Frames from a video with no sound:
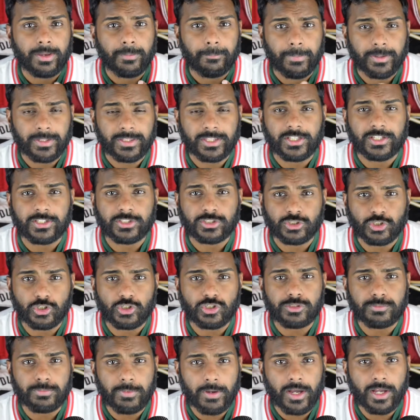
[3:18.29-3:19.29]
But then
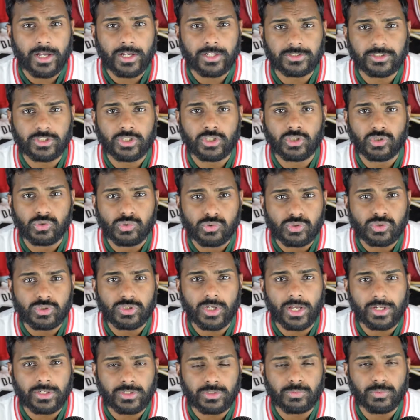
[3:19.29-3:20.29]
Serge Ibaka's huge
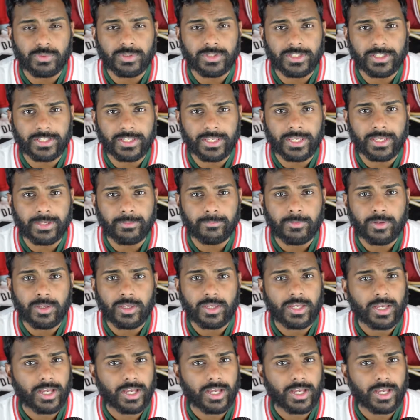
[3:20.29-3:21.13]
shot to win the game,